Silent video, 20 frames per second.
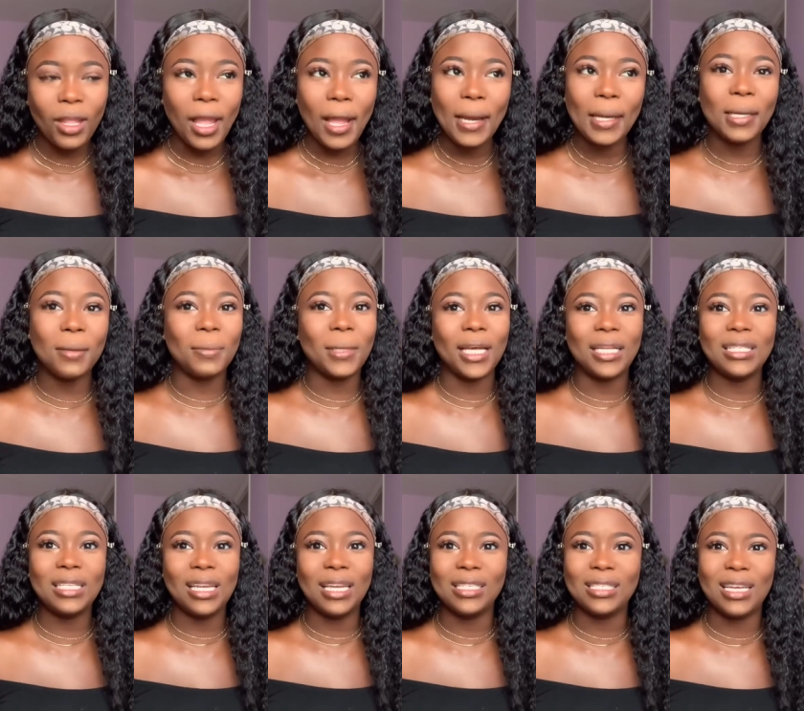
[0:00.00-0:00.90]
them can
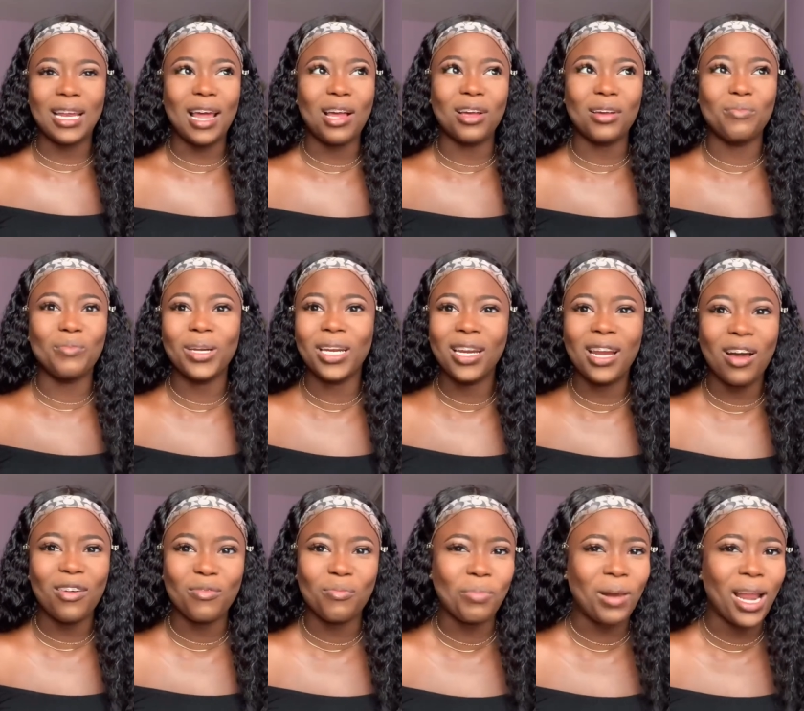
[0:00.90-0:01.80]
tell you say, like I did
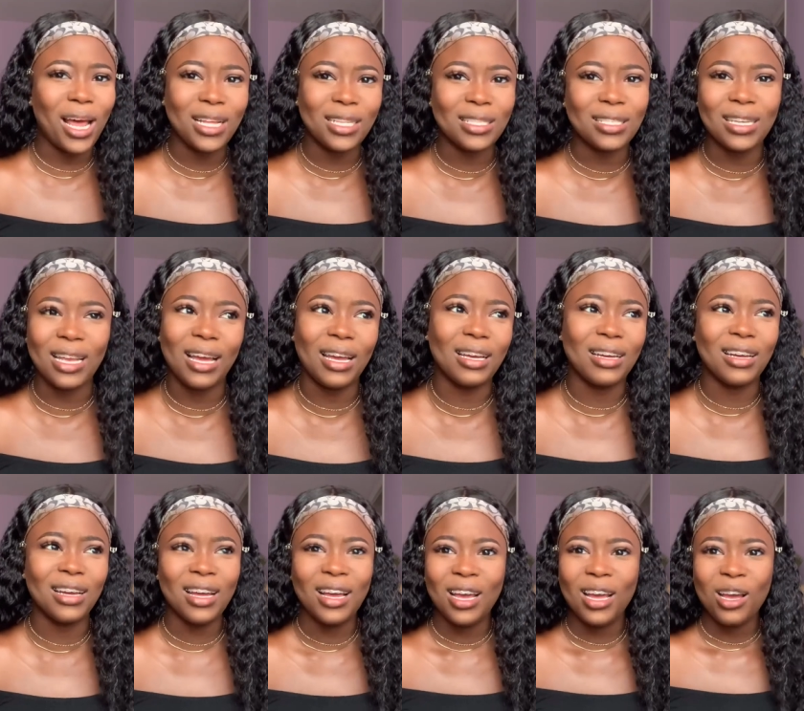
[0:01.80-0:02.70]
have plans like
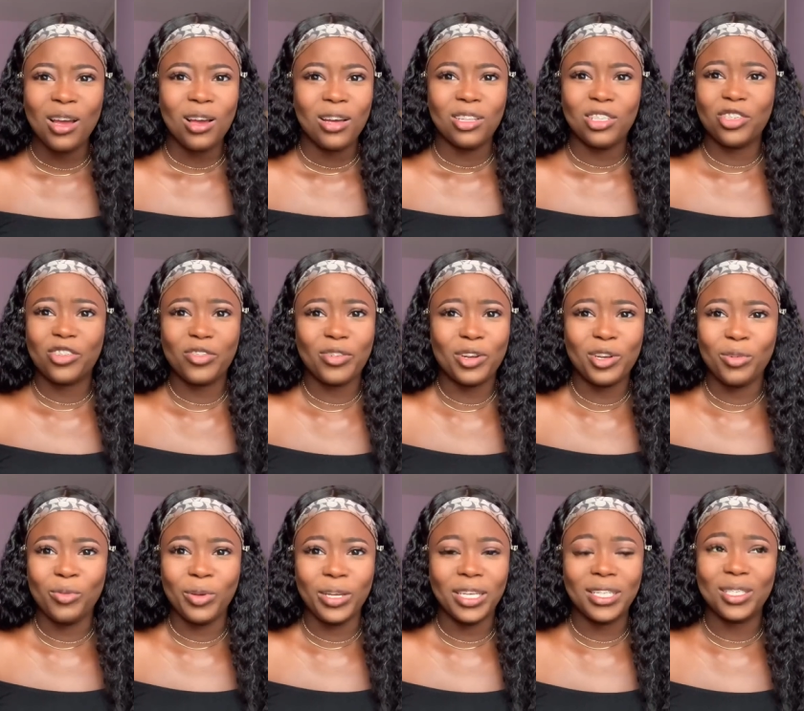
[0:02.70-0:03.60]
3
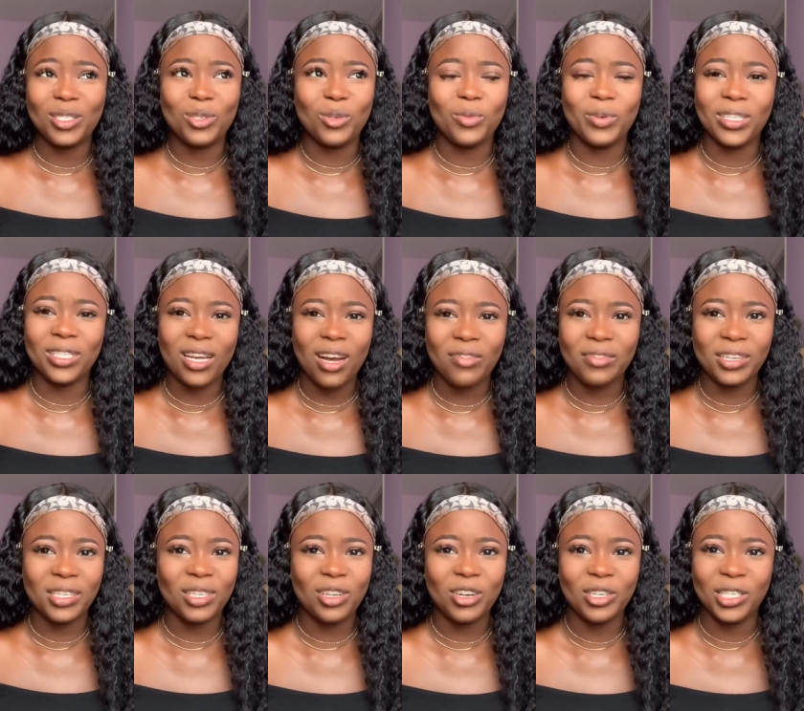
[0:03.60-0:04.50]
weeks, 2 weeks after
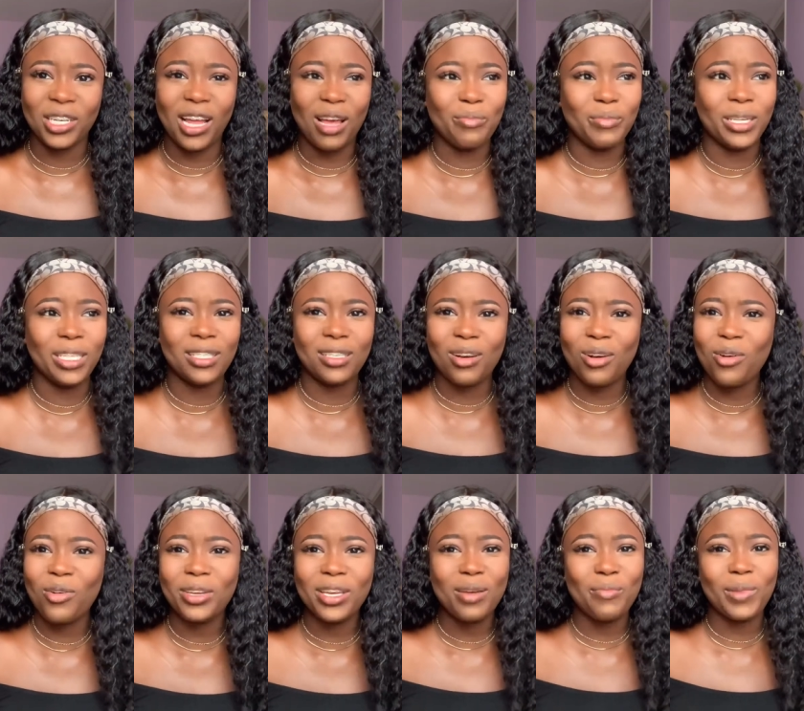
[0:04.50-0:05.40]
surgery, like me they say, oh
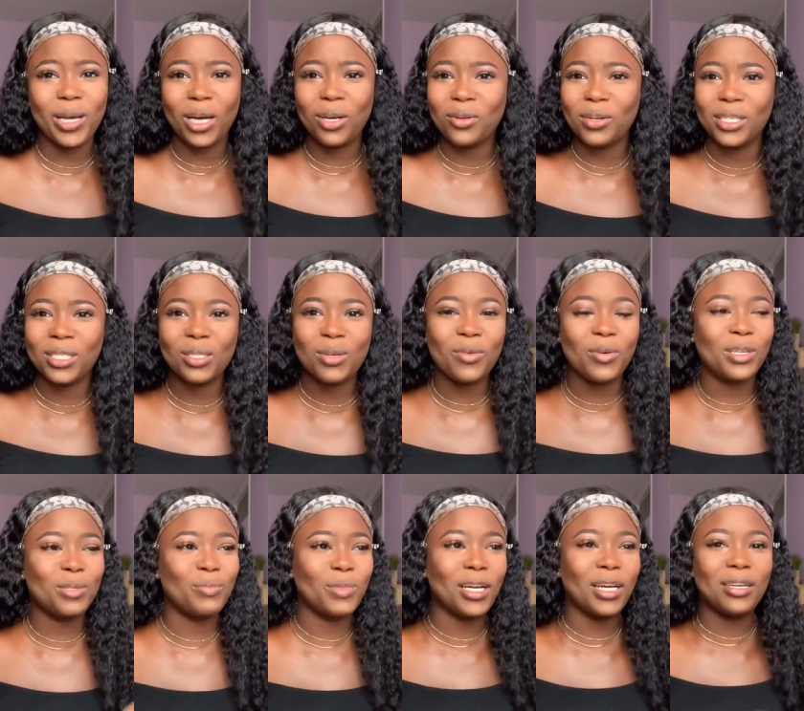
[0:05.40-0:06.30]
yeah, me gonna do this course,
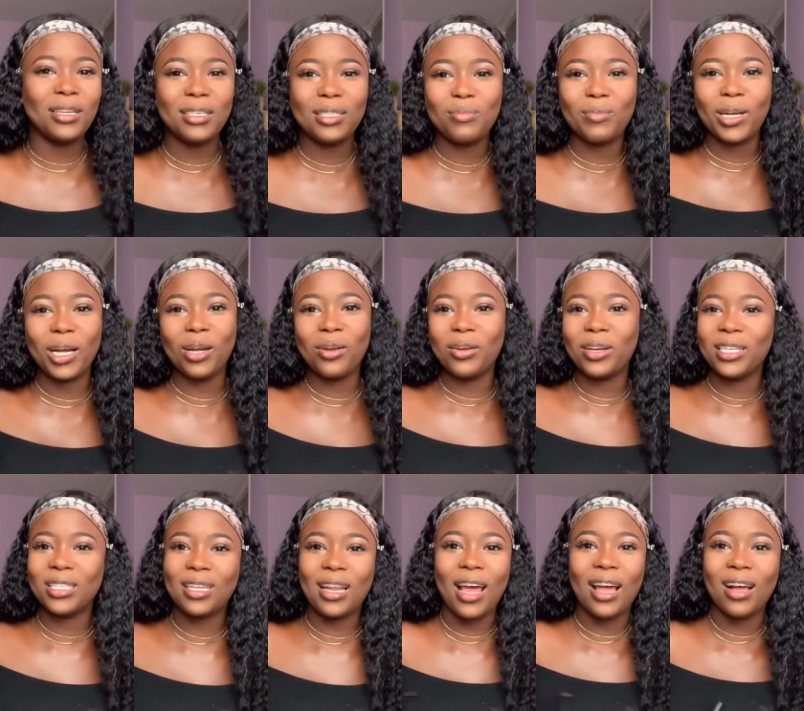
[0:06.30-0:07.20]
me gonna do this, me gonna do
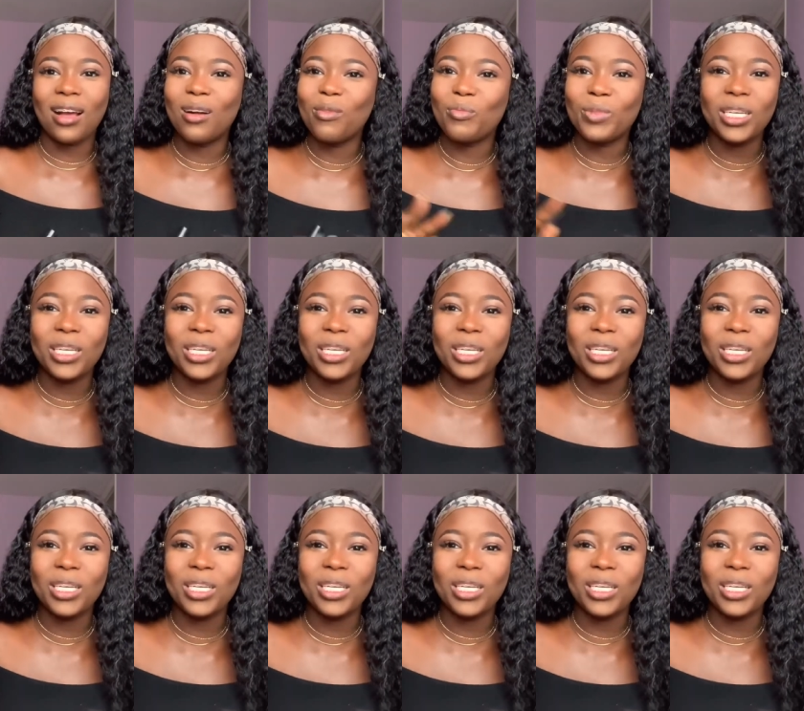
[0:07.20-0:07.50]
this, like me